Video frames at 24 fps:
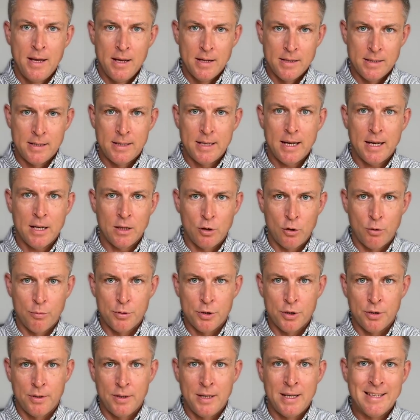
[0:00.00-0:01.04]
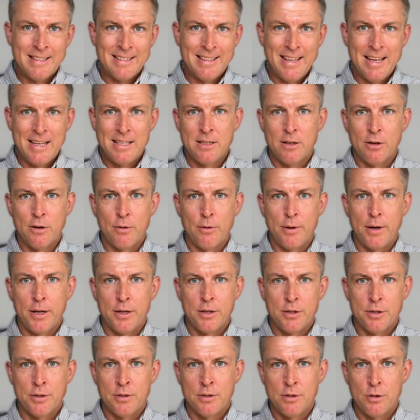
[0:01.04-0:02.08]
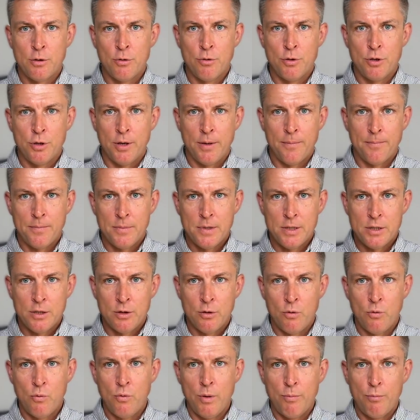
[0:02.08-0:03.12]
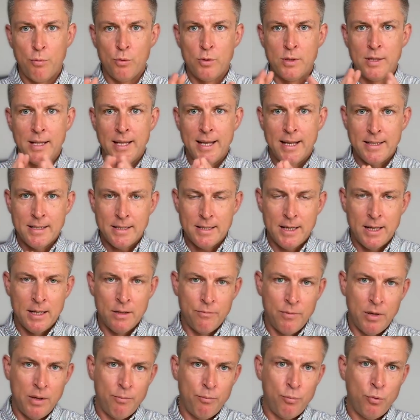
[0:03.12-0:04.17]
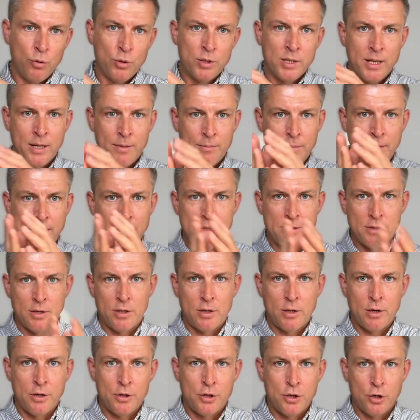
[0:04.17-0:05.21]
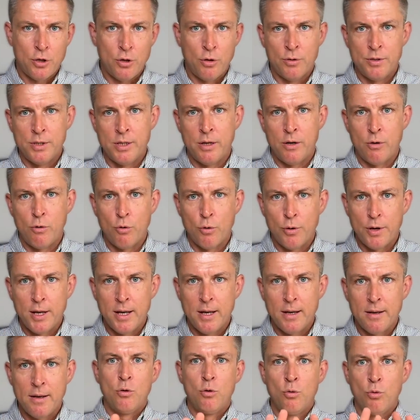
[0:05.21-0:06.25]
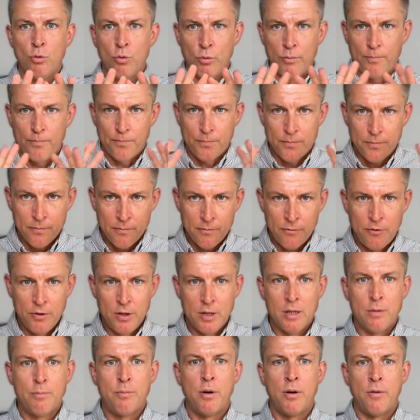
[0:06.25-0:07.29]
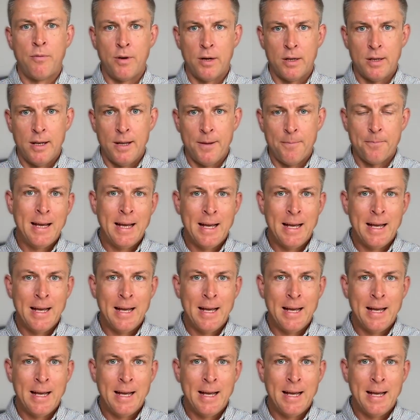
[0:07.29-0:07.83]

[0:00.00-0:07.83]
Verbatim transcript: The second option is laser correction surgery. So we put the lens and we put some laser touch on the cornea to fitted perfectly.